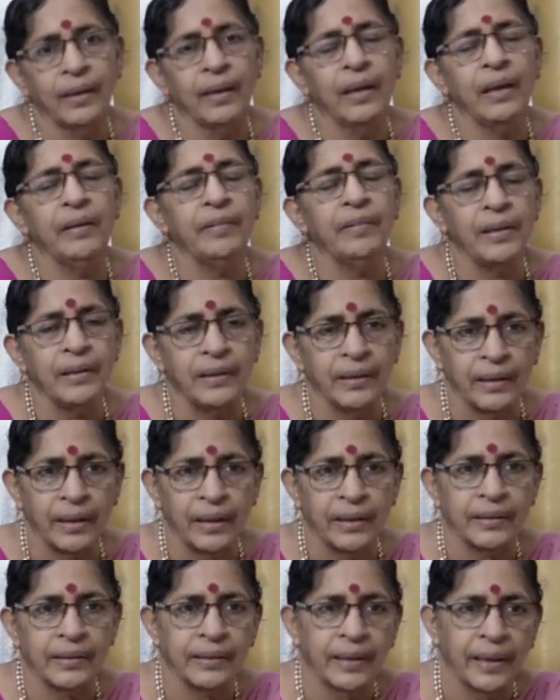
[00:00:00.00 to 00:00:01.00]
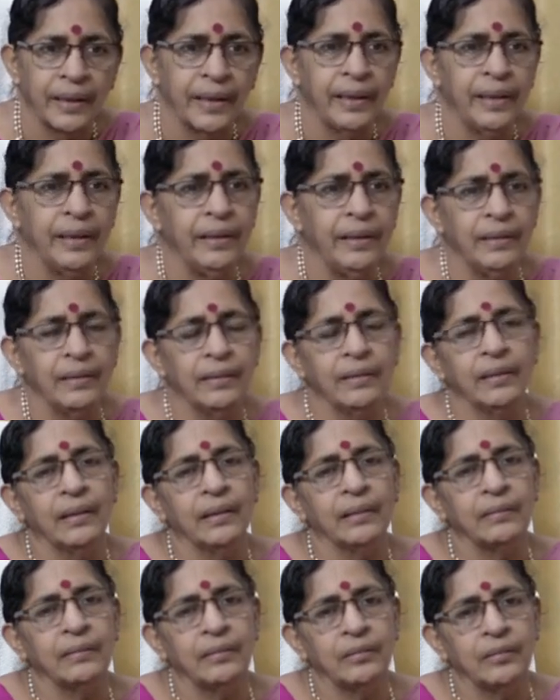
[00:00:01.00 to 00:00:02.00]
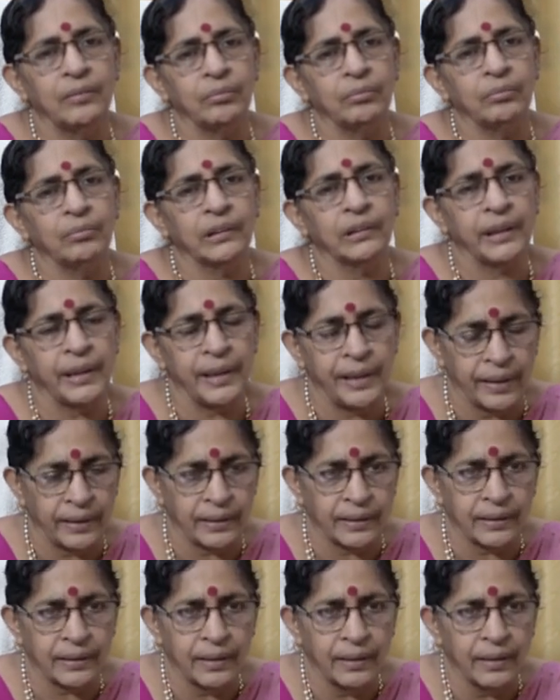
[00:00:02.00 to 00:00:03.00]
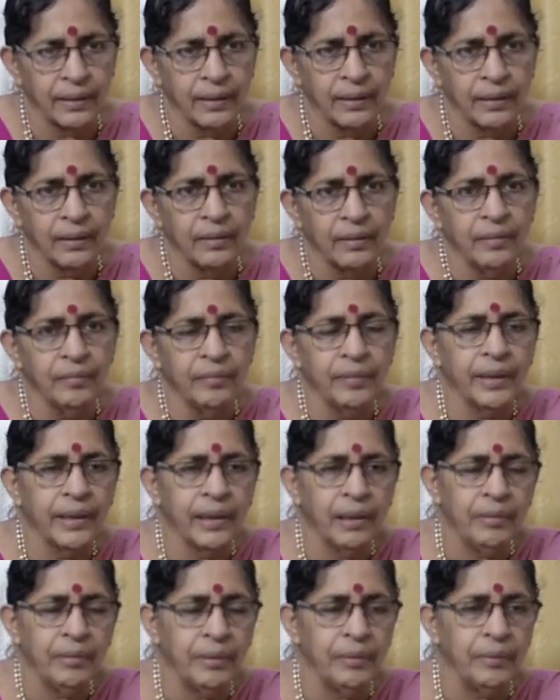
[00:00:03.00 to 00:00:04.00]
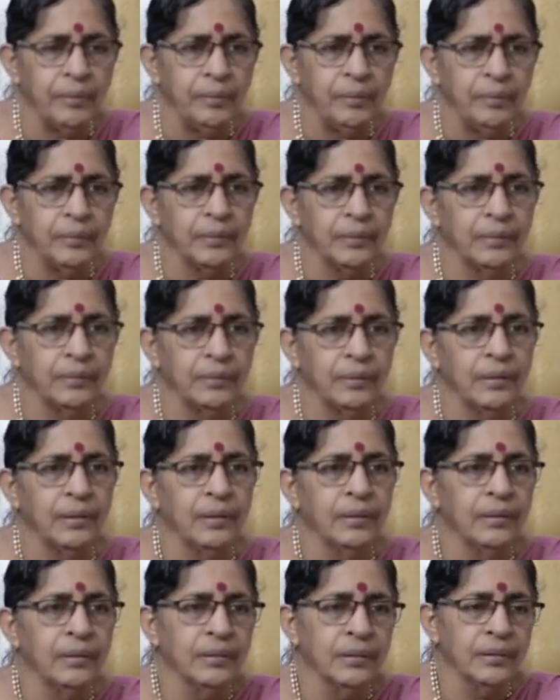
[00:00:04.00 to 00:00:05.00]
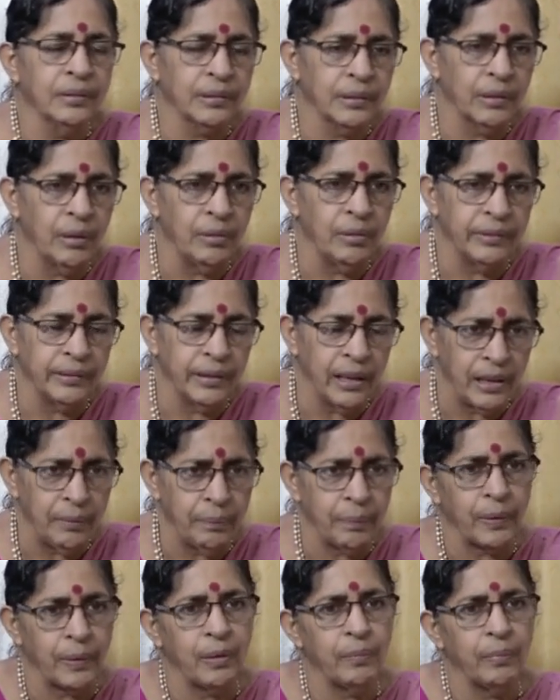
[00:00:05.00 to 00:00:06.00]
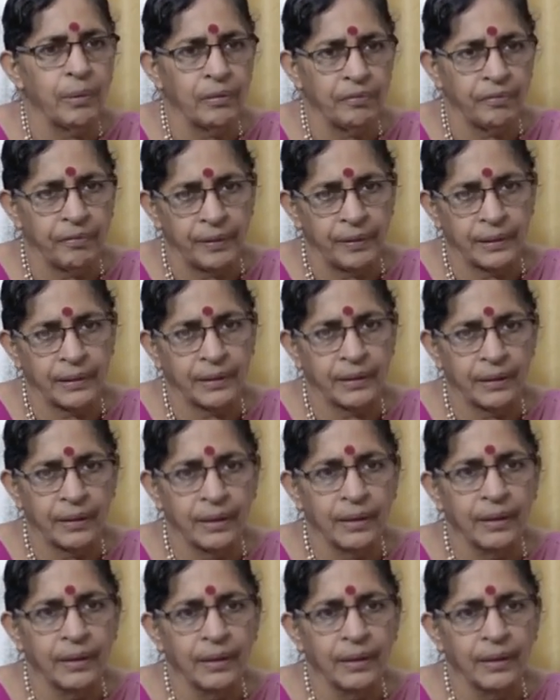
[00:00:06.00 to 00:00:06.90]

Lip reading: everything is again serious. We have to solve that problem first.